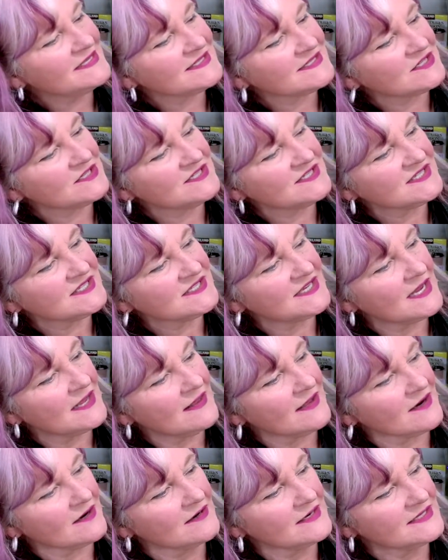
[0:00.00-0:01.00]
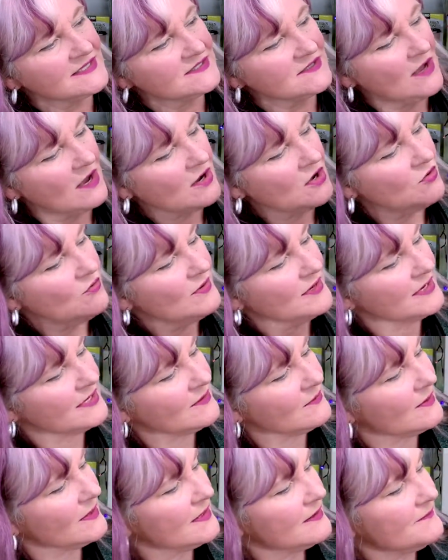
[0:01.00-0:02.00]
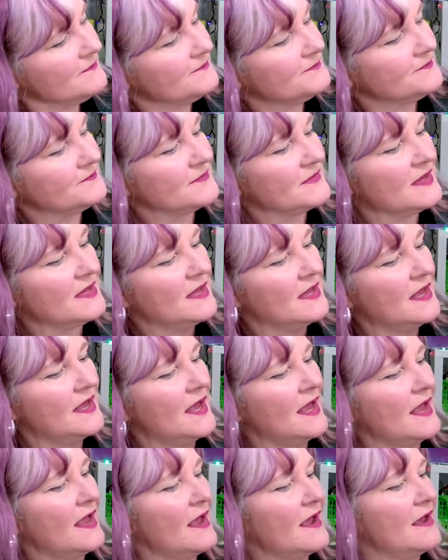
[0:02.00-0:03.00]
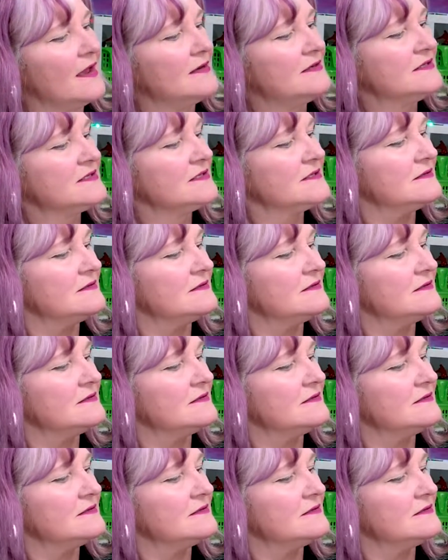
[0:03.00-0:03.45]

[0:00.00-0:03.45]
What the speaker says: going to stay there. It's not going anywhere. And